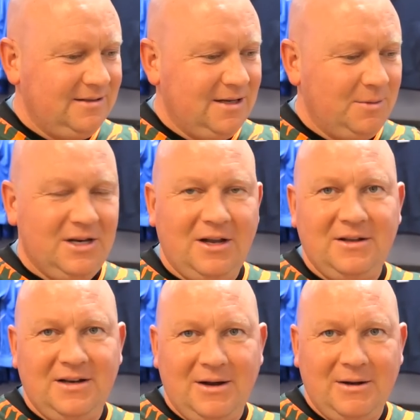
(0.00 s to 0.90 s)
I mean, like,
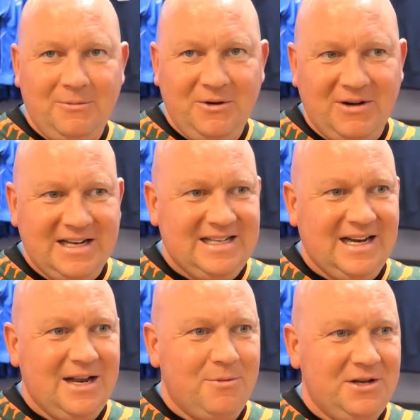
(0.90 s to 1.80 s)
you know, we rated
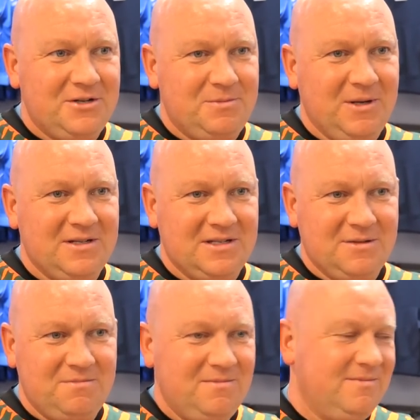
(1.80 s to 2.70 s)
anyway just because of
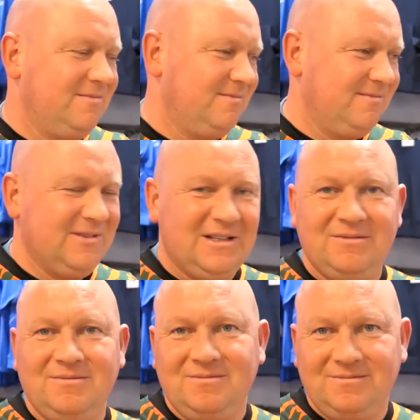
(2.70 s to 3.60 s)
the, well.
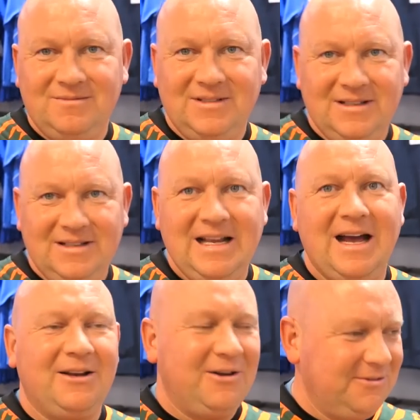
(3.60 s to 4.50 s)
A lot of things.
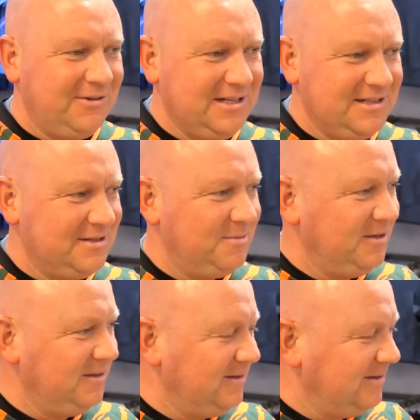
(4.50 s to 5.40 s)
Yeah, a lot yeah. of reasons.
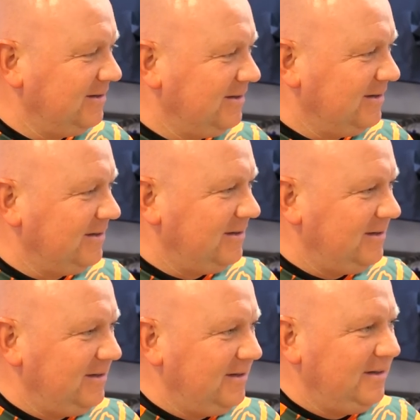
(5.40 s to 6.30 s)
But.
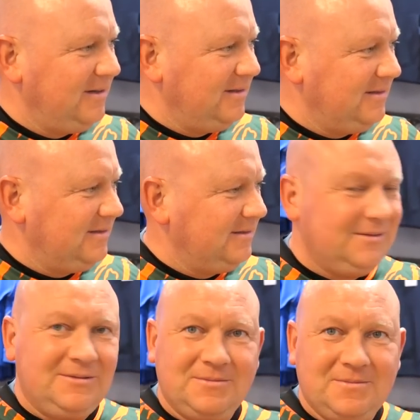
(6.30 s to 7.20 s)
but. the
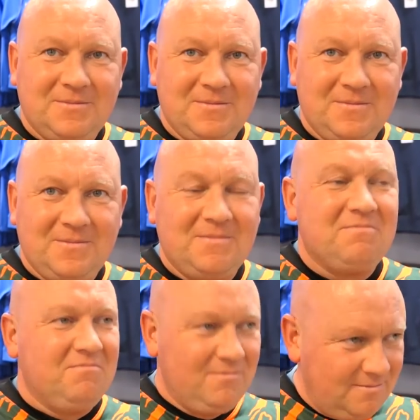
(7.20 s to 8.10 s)
Dolphins, wow.
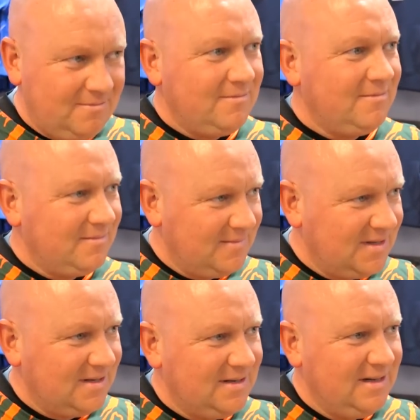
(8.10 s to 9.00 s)
They
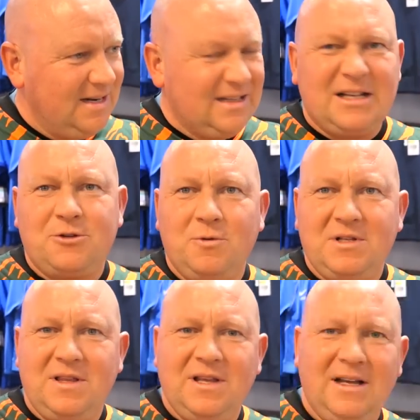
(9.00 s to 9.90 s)
could really be going That's to the
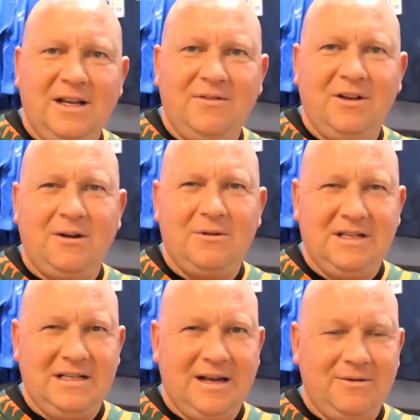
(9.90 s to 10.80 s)
Super Bowl. That's always the thing, isn't it? Have you
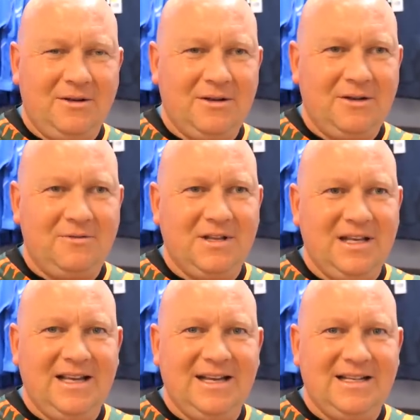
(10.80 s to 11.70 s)
noticed, though, like, over the
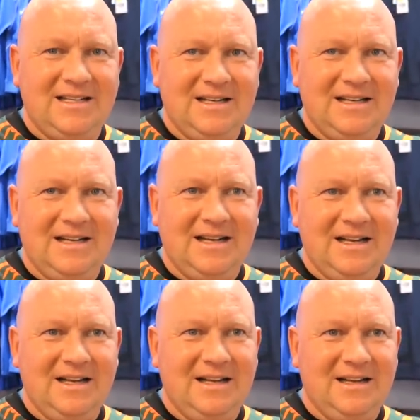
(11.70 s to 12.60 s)
years,
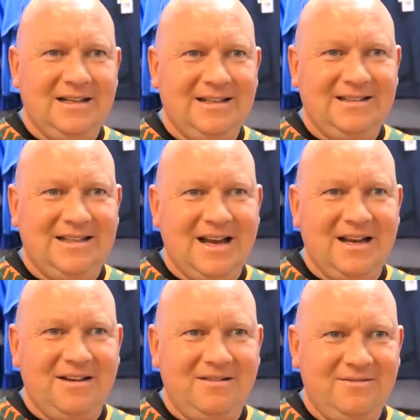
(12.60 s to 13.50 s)

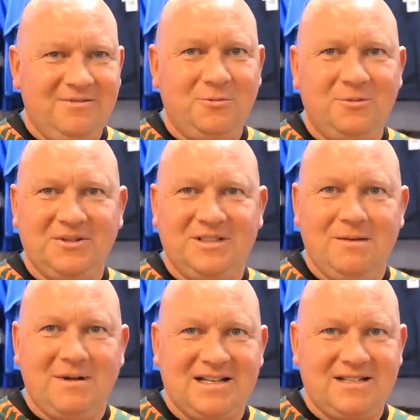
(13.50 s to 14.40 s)
their football
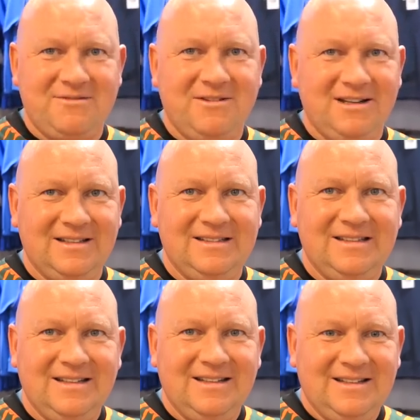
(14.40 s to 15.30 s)
team hasn't really
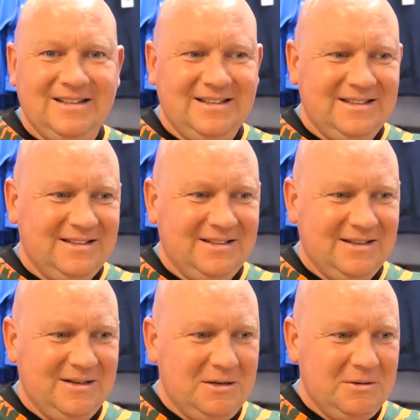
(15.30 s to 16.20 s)

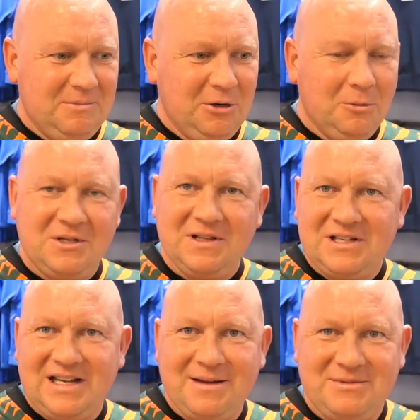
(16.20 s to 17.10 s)
been up to the
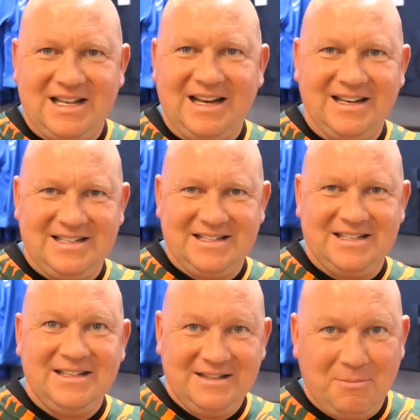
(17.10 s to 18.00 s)
same standards as
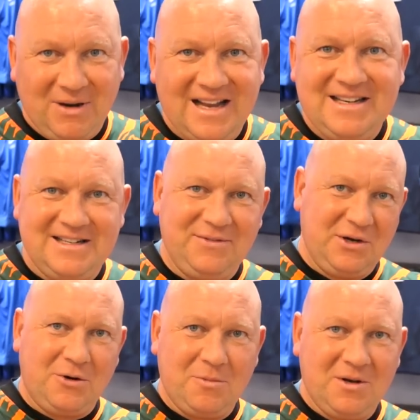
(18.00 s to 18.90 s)
the place, if you
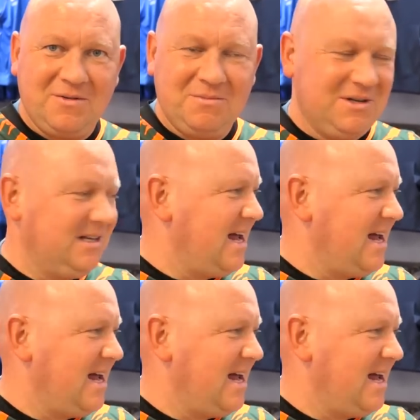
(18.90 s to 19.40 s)
know what I mean. Mm. But